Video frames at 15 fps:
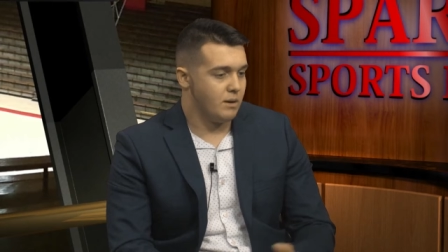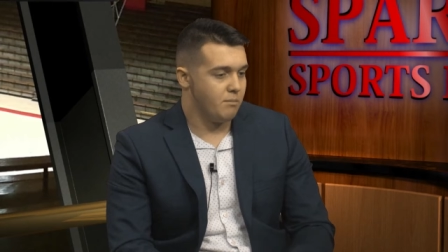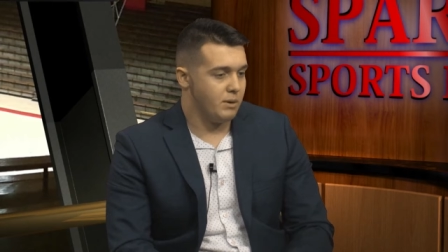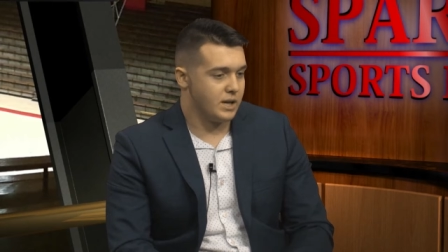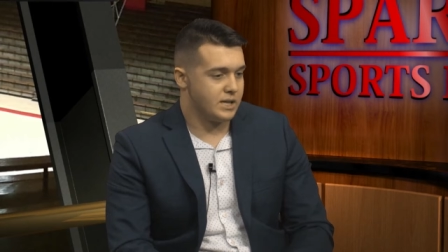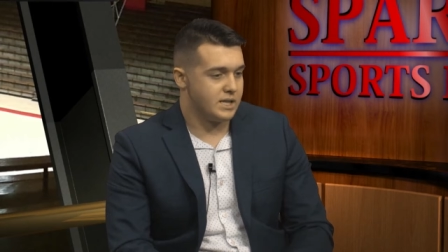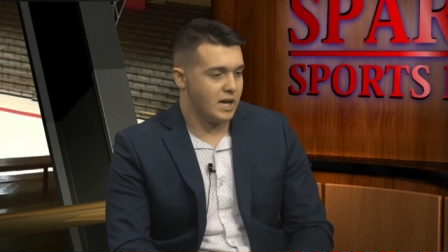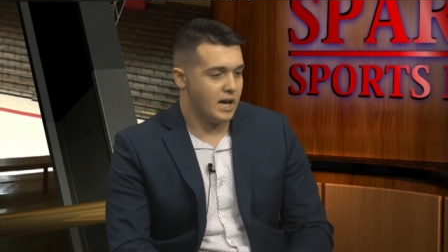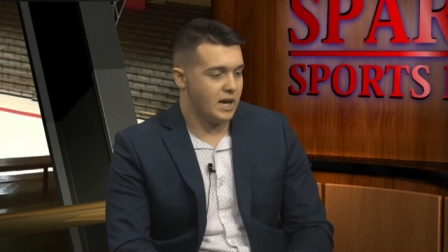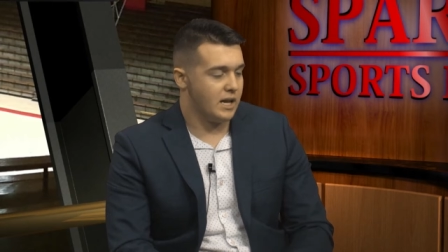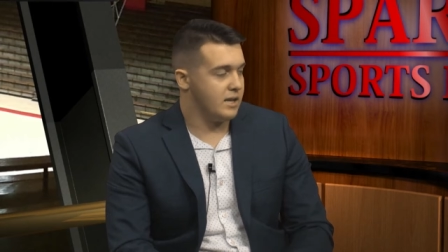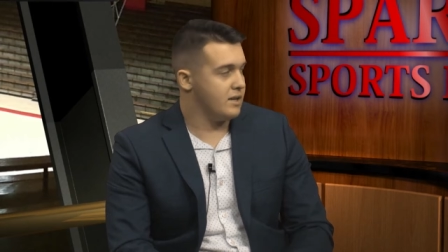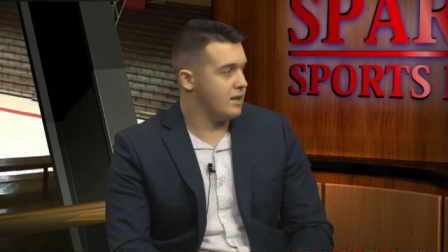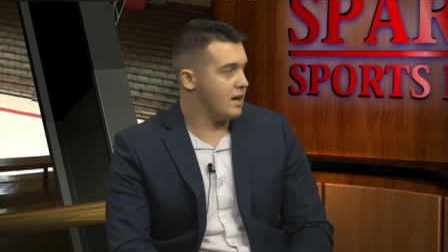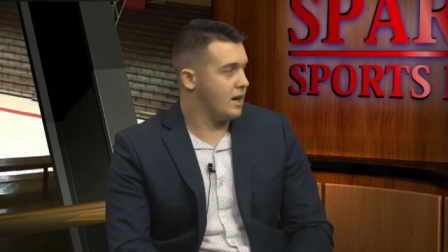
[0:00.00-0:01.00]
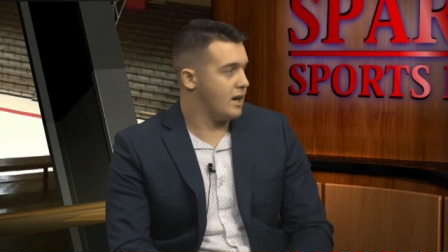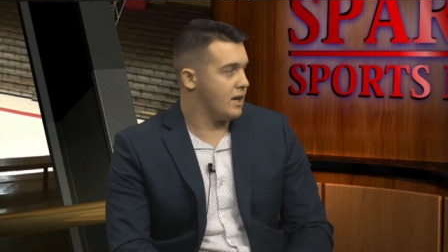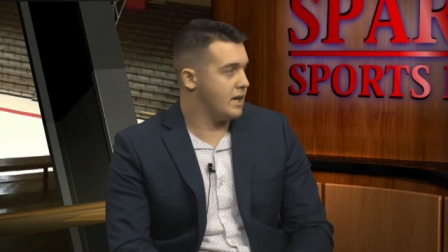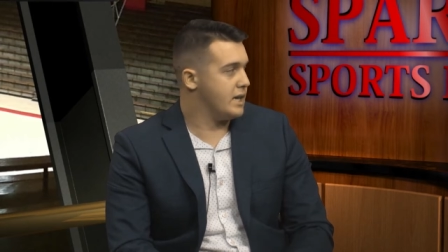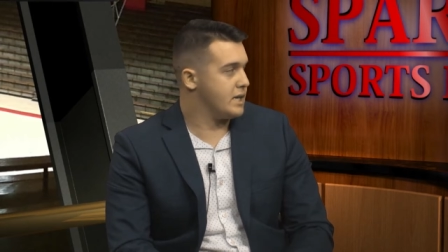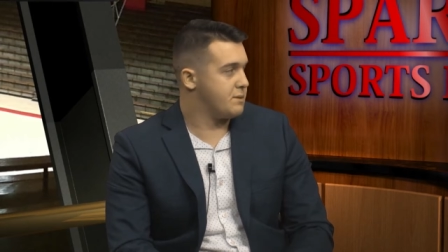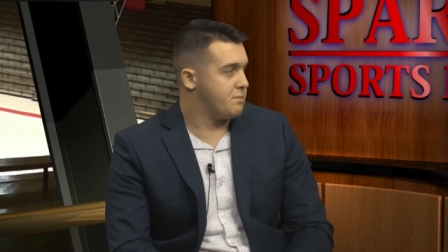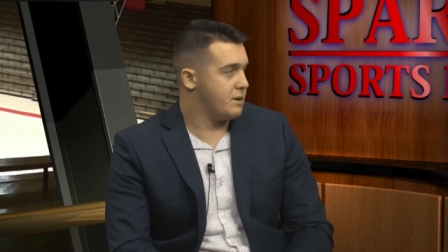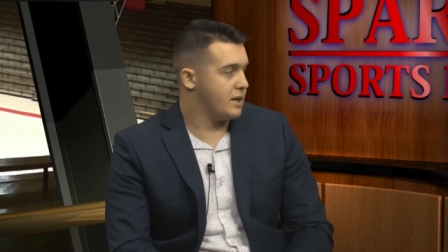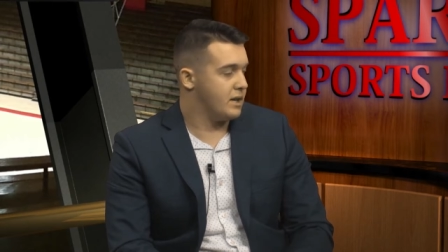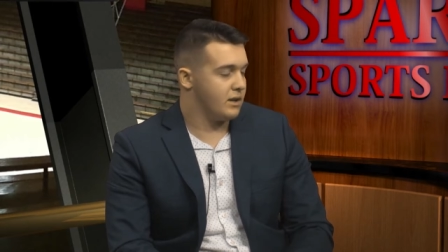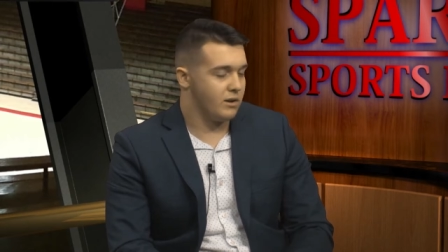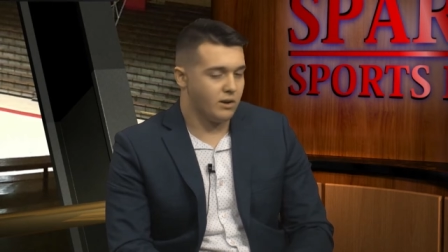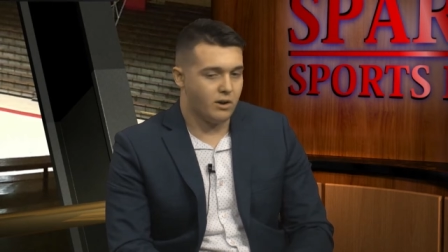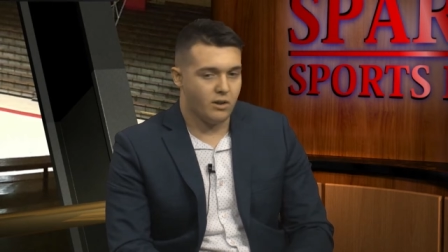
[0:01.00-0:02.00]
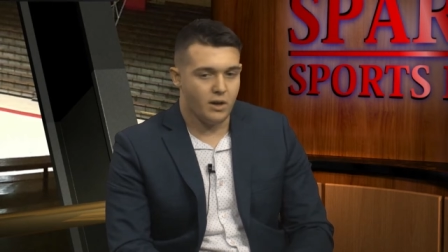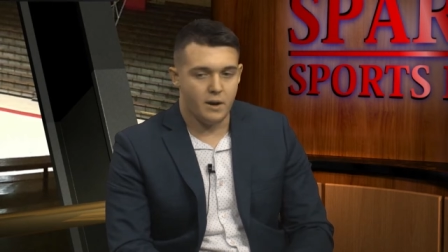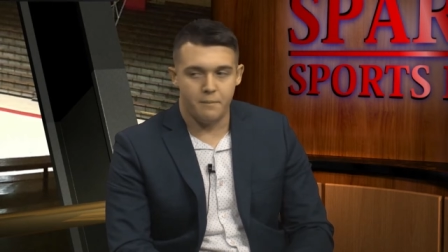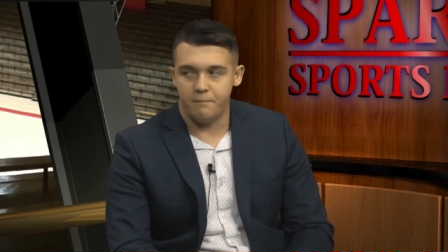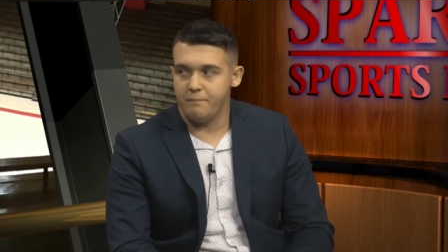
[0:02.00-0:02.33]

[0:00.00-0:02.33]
Big Ten, uh, ESPN, on all that.